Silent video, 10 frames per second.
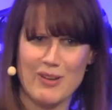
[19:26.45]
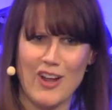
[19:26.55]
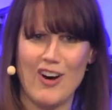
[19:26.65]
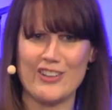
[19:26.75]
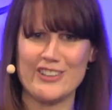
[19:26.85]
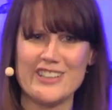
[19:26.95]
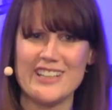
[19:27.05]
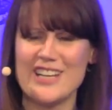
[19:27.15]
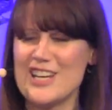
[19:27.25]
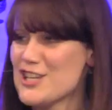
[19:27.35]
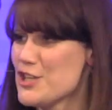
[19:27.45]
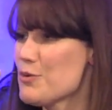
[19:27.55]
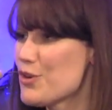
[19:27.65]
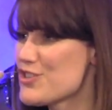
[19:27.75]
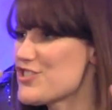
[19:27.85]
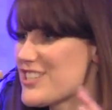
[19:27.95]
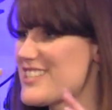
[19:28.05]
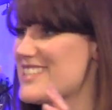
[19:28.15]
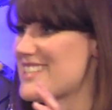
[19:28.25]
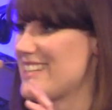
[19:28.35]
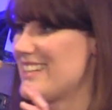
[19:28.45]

along, you could just